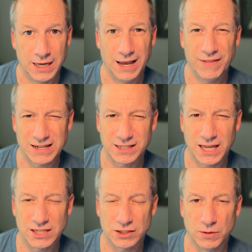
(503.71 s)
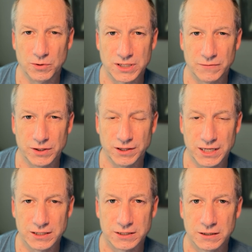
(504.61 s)
And that's the case in almost every
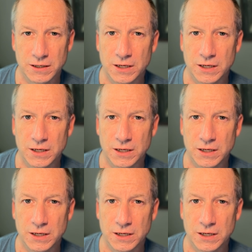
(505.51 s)
lease.